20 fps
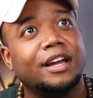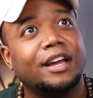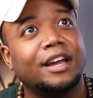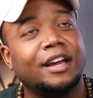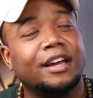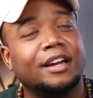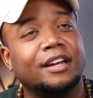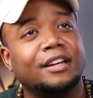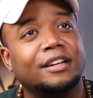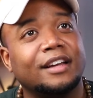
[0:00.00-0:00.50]

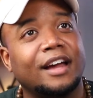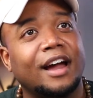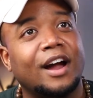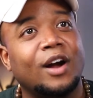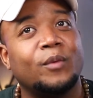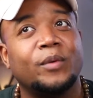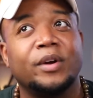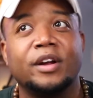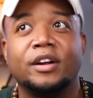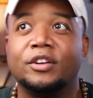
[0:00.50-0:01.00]
And
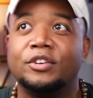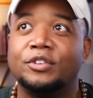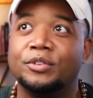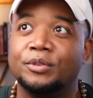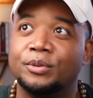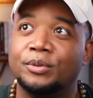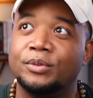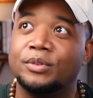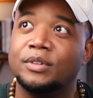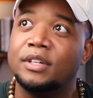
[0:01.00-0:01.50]
how are we gonna
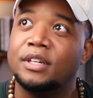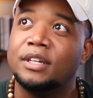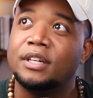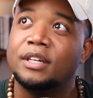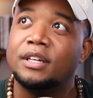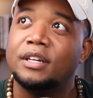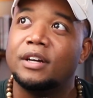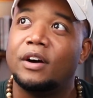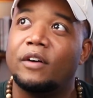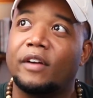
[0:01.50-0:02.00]
do,
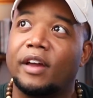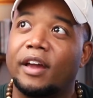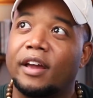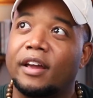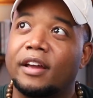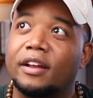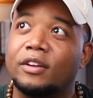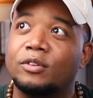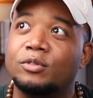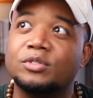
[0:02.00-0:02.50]

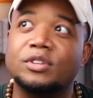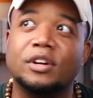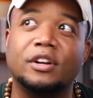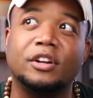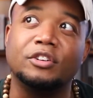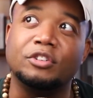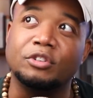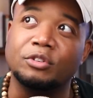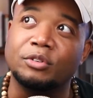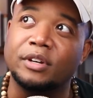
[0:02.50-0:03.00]
okay, and who's
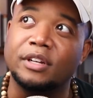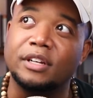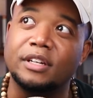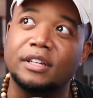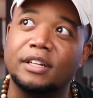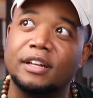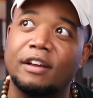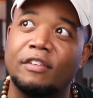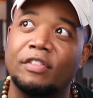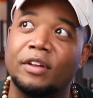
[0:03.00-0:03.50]
gonna do it?
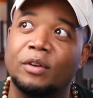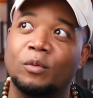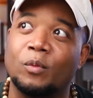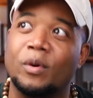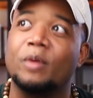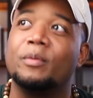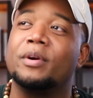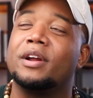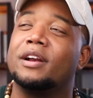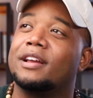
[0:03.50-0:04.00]
And then
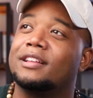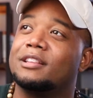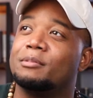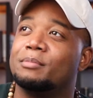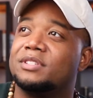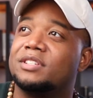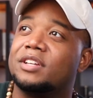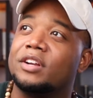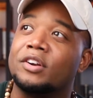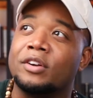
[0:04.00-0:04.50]
where are we going to get the
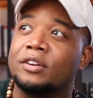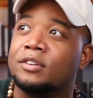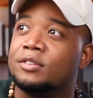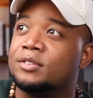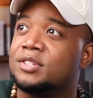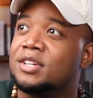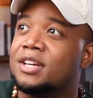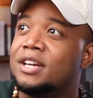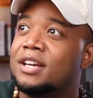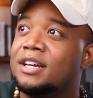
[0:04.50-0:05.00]

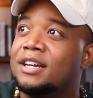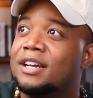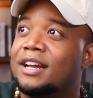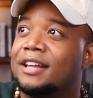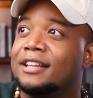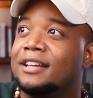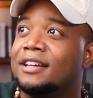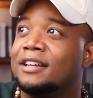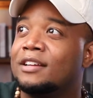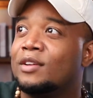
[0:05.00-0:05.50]
materials?
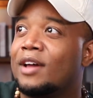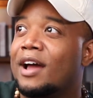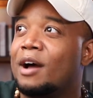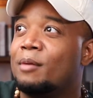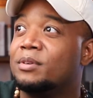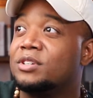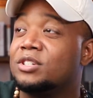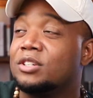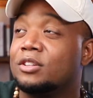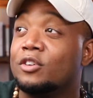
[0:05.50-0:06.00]
And then how
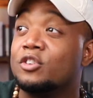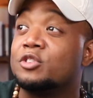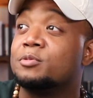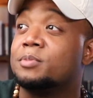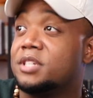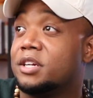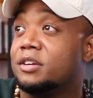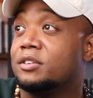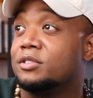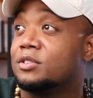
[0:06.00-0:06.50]
much of those
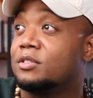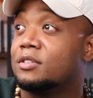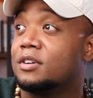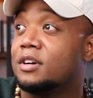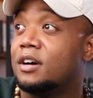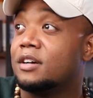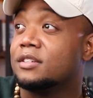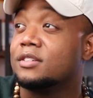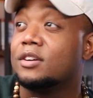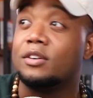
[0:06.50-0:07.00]
materials are going to
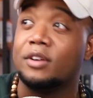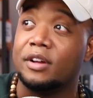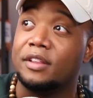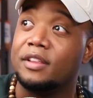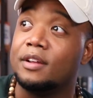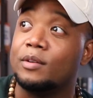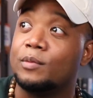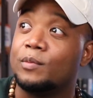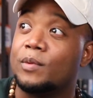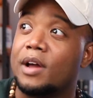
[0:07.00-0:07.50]
cost? Oh, and
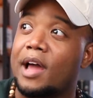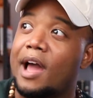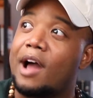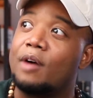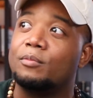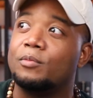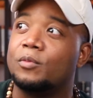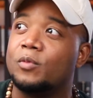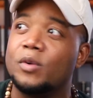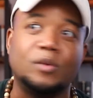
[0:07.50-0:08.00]
then when
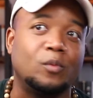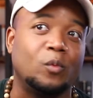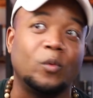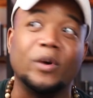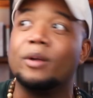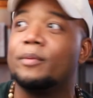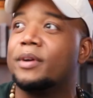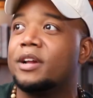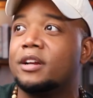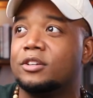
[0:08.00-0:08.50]
are
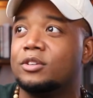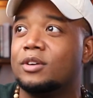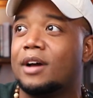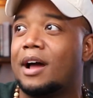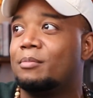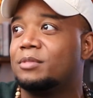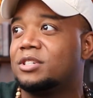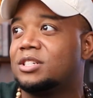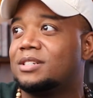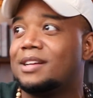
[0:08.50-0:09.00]
we going to do it?
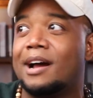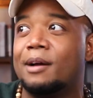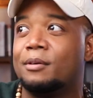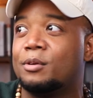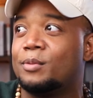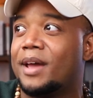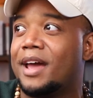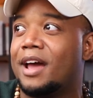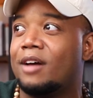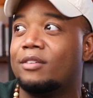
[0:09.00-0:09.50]
How much time
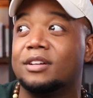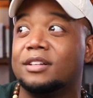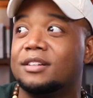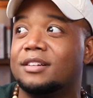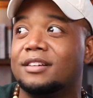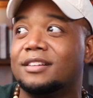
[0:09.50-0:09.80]
do we have?